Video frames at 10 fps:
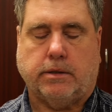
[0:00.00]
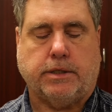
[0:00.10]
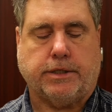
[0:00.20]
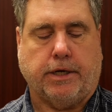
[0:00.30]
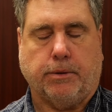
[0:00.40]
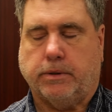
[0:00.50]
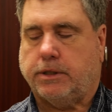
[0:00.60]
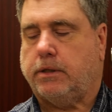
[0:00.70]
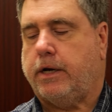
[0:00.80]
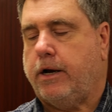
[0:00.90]
the
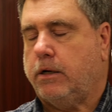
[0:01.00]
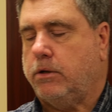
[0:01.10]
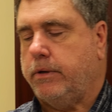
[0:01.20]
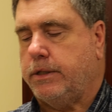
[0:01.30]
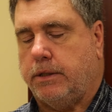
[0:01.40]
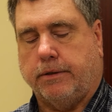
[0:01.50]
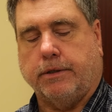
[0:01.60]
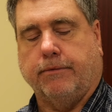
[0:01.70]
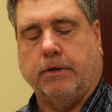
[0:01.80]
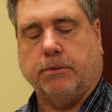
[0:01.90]
distinguished characteristics
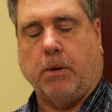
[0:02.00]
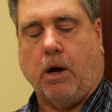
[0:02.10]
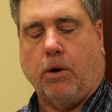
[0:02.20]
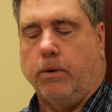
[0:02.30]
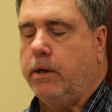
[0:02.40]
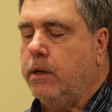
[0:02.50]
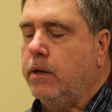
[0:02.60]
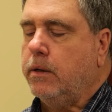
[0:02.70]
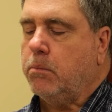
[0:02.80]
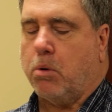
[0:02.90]
of the small
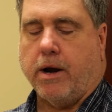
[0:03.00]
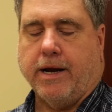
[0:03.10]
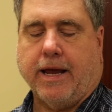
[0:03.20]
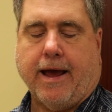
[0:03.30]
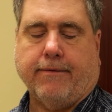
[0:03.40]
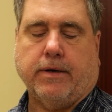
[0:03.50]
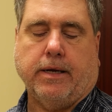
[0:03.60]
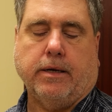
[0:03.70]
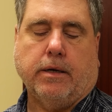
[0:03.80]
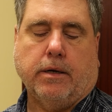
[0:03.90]
brain
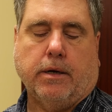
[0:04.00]
cavity.